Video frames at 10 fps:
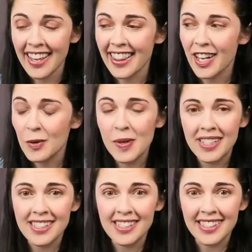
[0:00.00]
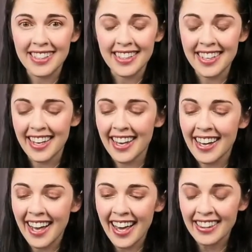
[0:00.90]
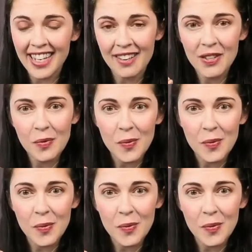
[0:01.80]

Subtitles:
there was I love it